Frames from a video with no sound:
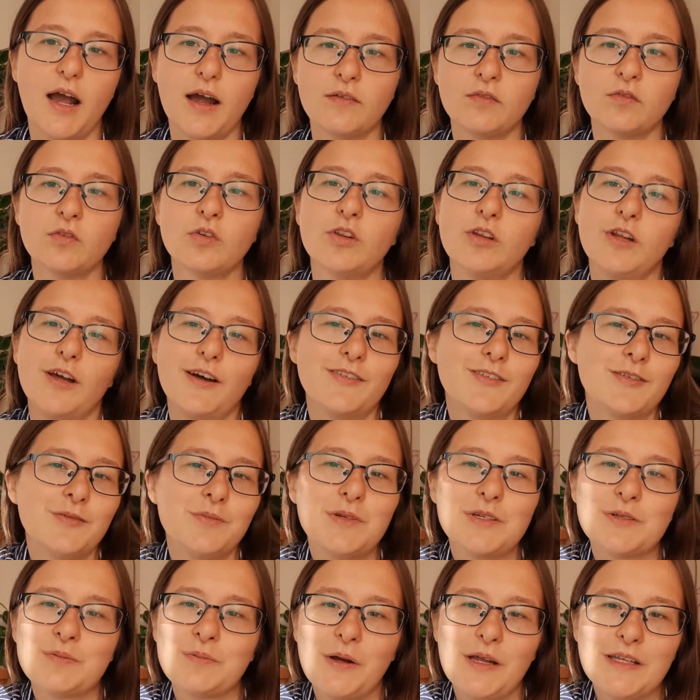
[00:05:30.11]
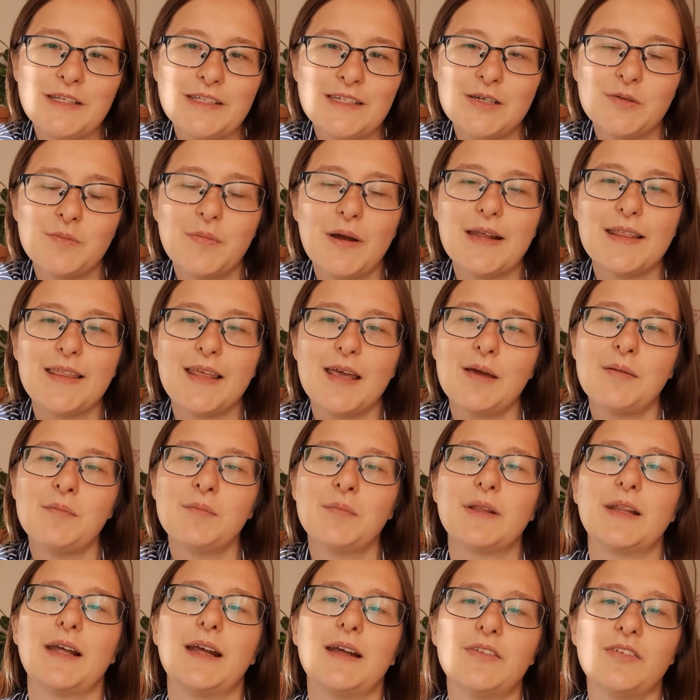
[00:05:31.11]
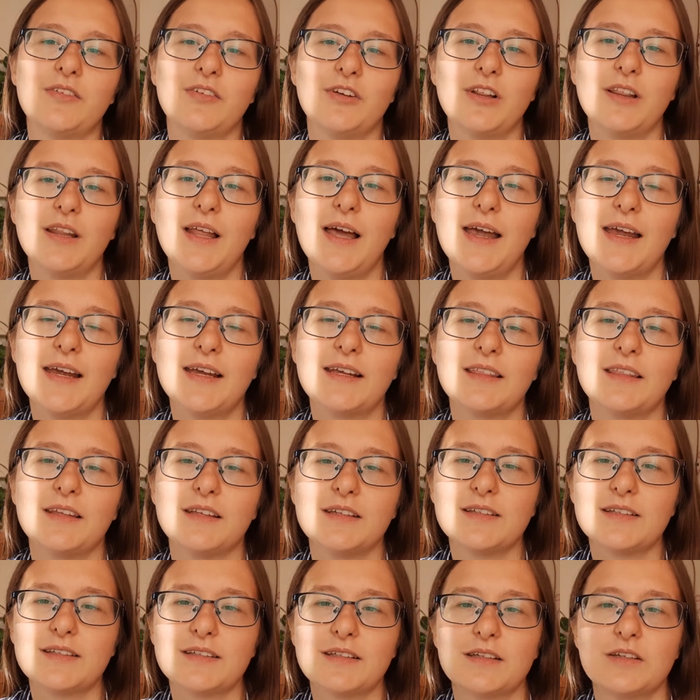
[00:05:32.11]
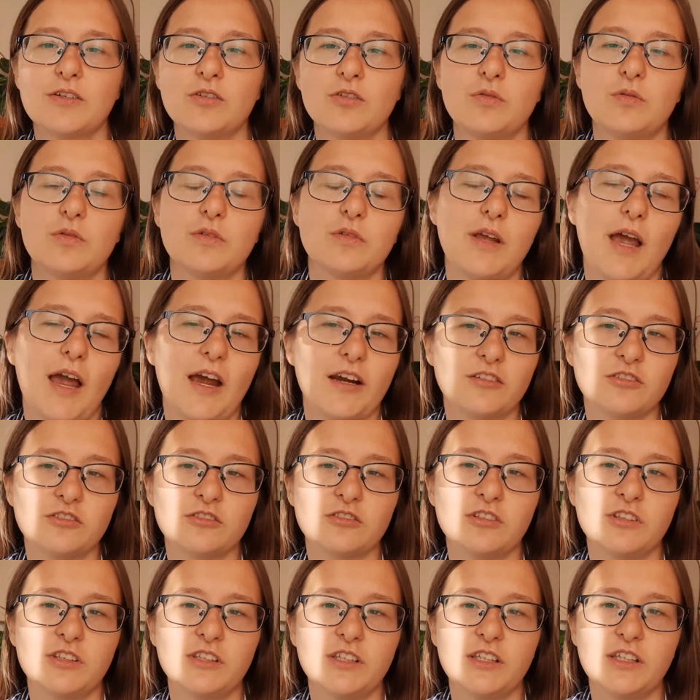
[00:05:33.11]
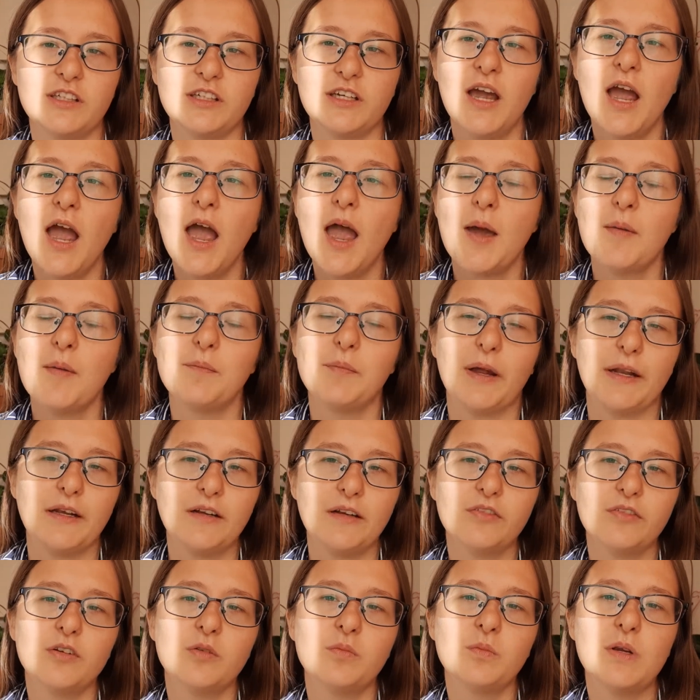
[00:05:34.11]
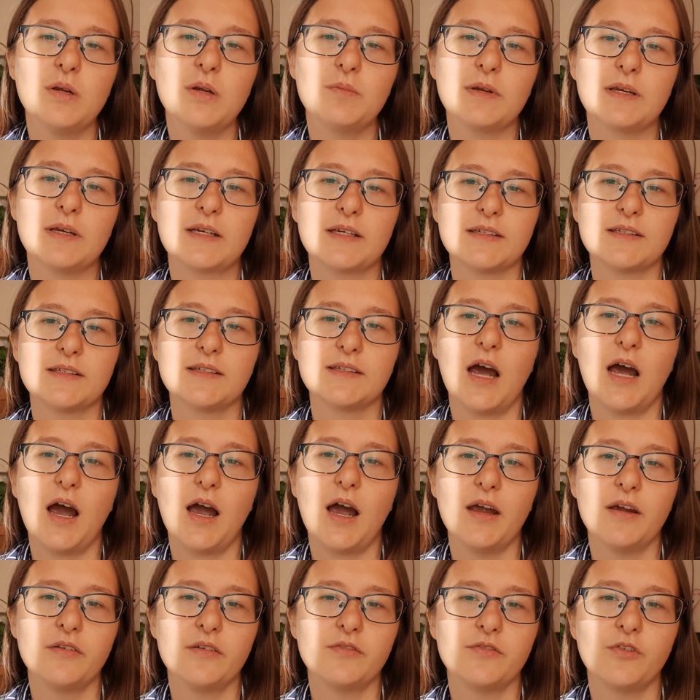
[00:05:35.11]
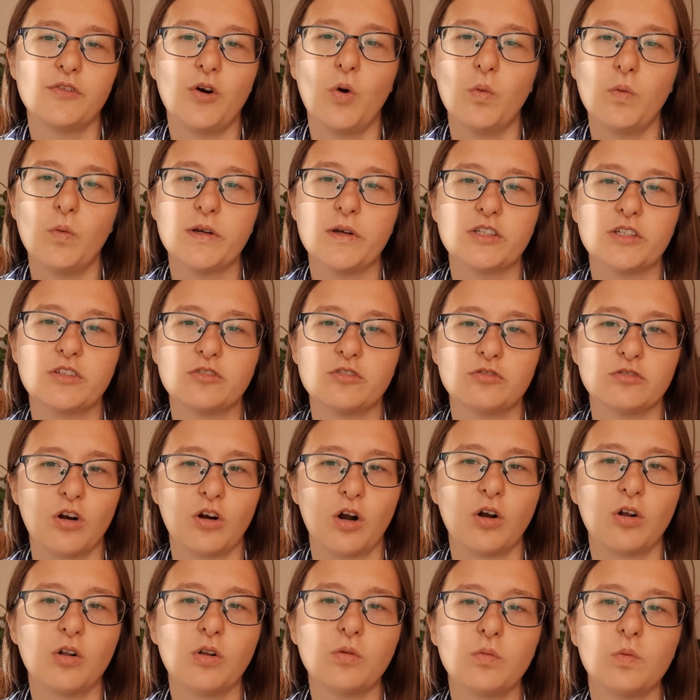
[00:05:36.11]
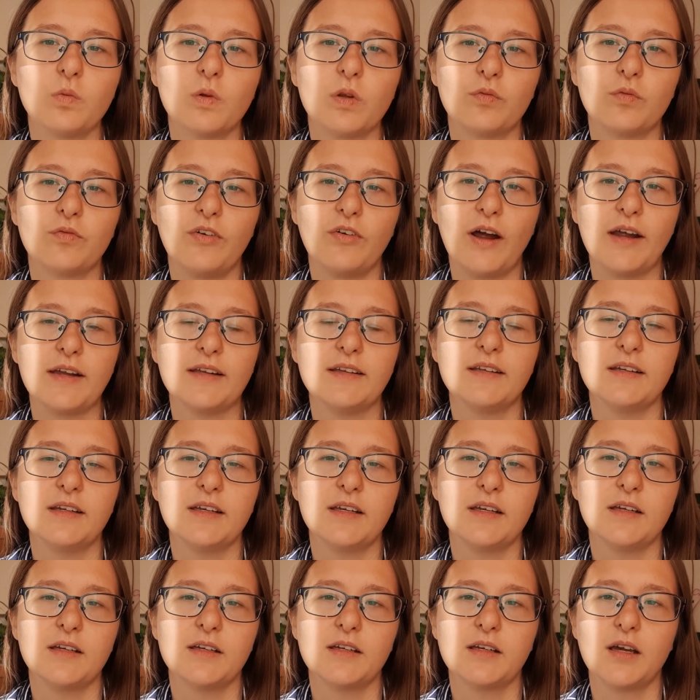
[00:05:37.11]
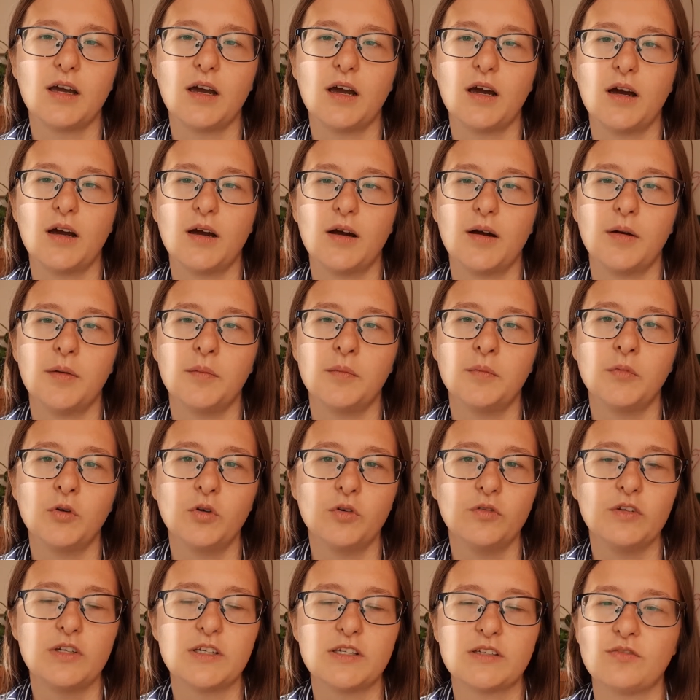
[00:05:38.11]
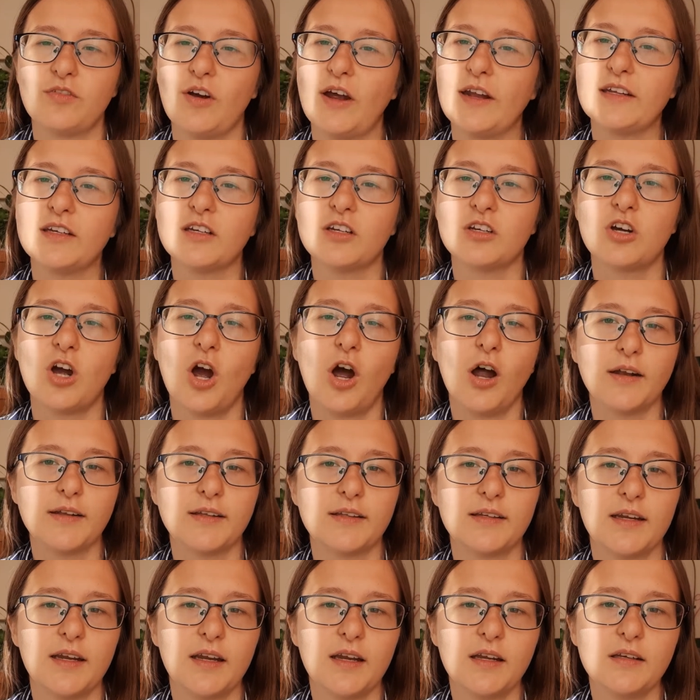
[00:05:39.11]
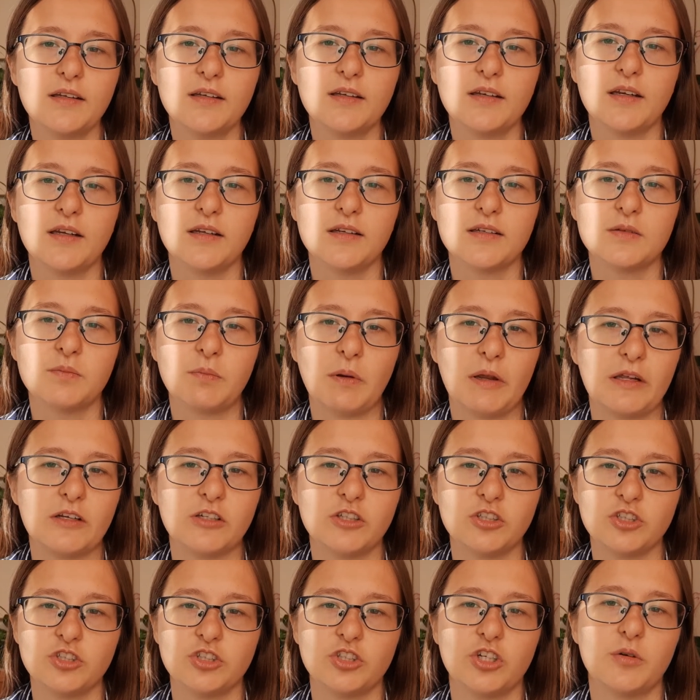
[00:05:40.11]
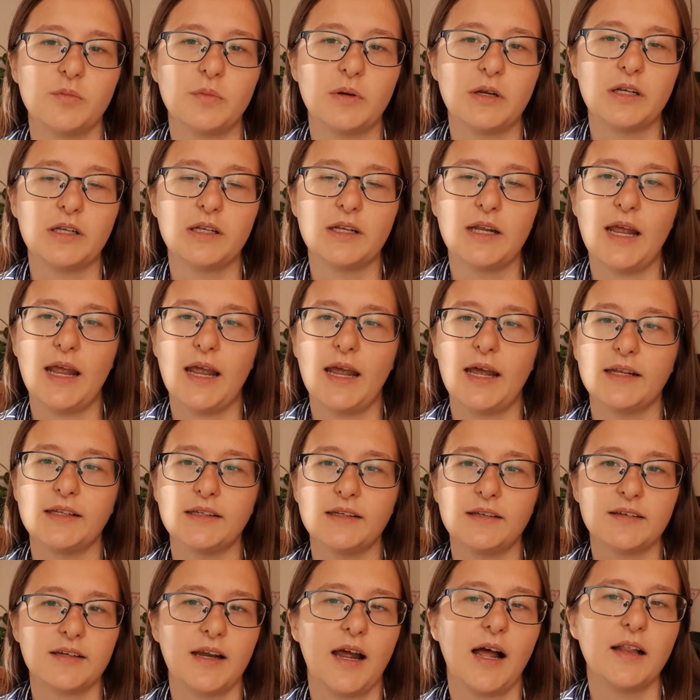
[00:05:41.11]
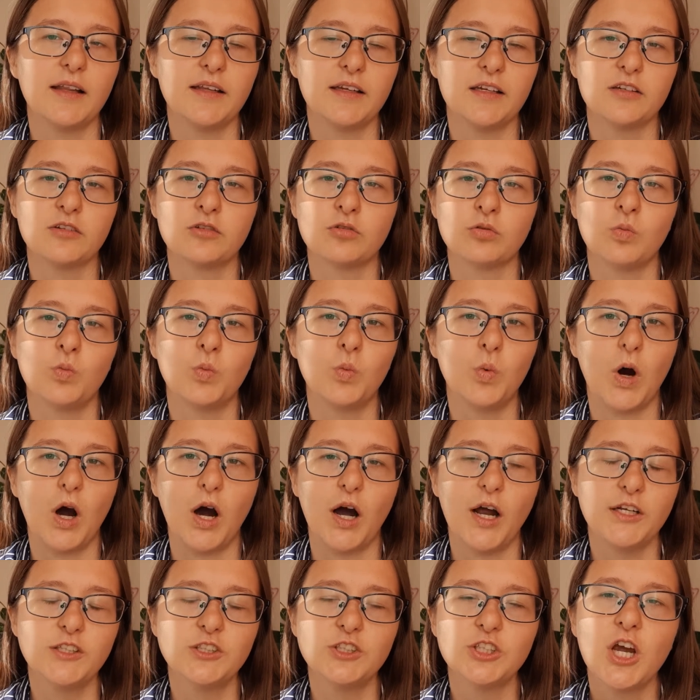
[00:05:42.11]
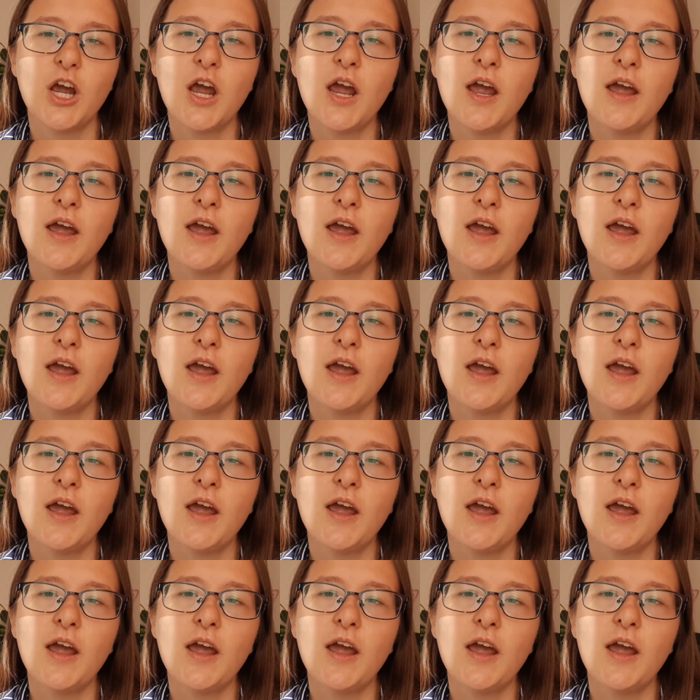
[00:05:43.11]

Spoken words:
I would love to be sponsored by them, but I feel like this could actually benefit me because I've always struggled with finding movies, finding content in Spanish, German, and Italian to watch.